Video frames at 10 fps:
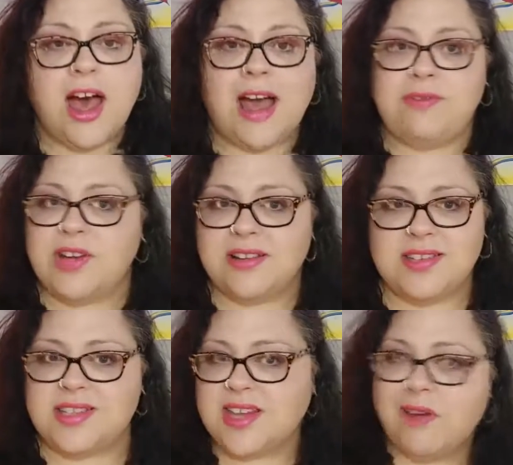I've done
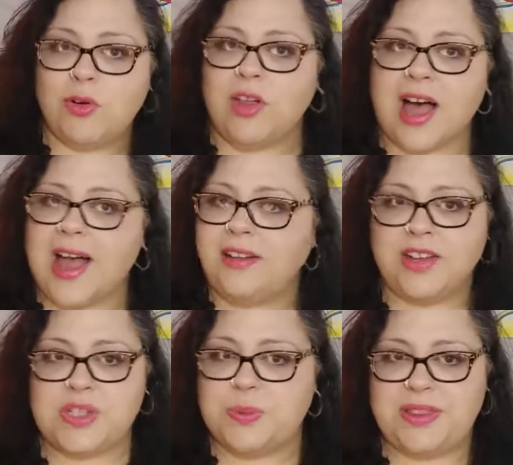several eye
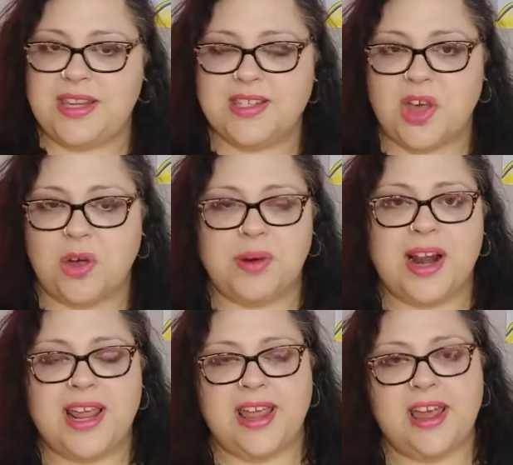looks with these
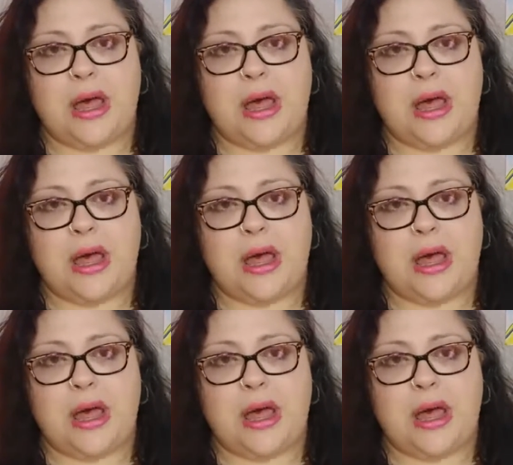already.